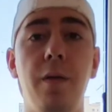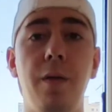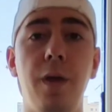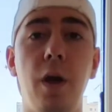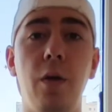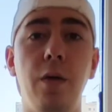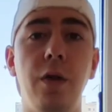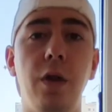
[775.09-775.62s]

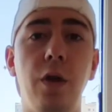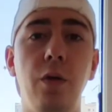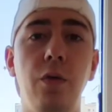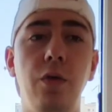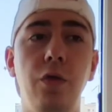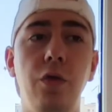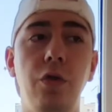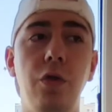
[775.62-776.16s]
for those
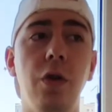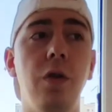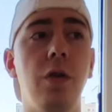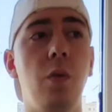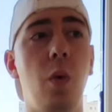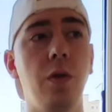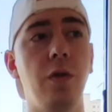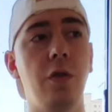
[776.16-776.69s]
who
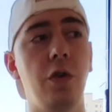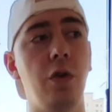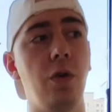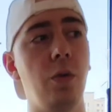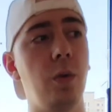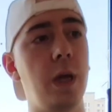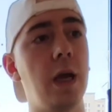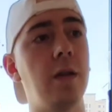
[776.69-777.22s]
just want
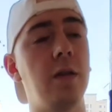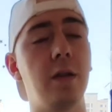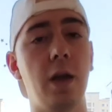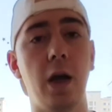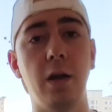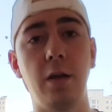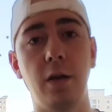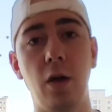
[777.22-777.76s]
to get
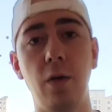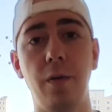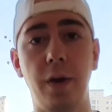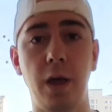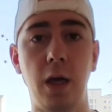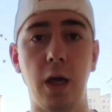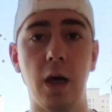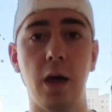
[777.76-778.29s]
started
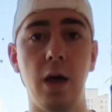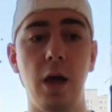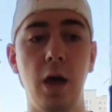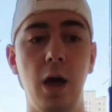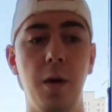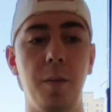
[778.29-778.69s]
over here,